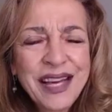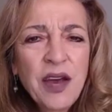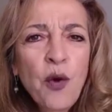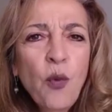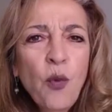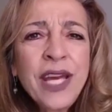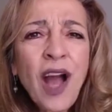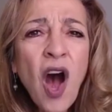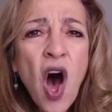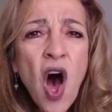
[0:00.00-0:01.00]
We
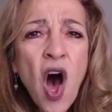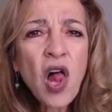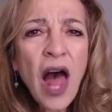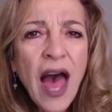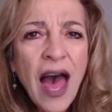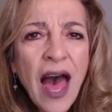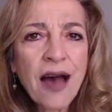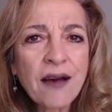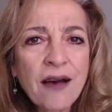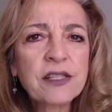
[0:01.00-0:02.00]
all have
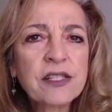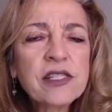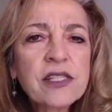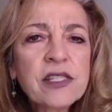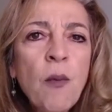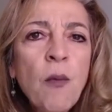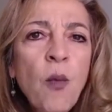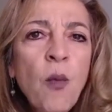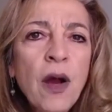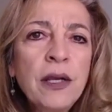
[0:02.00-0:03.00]

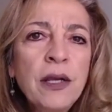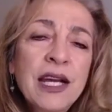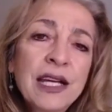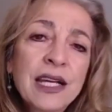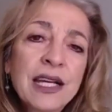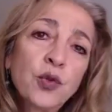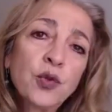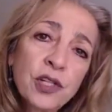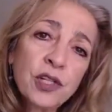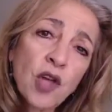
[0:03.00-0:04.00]
someone who
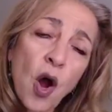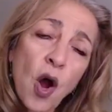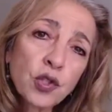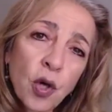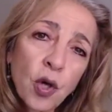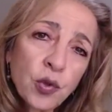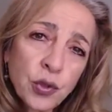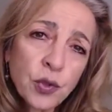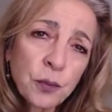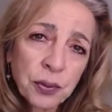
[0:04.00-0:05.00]
is our go
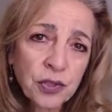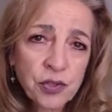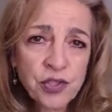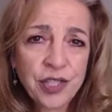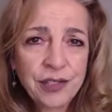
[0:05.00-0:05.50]
to person.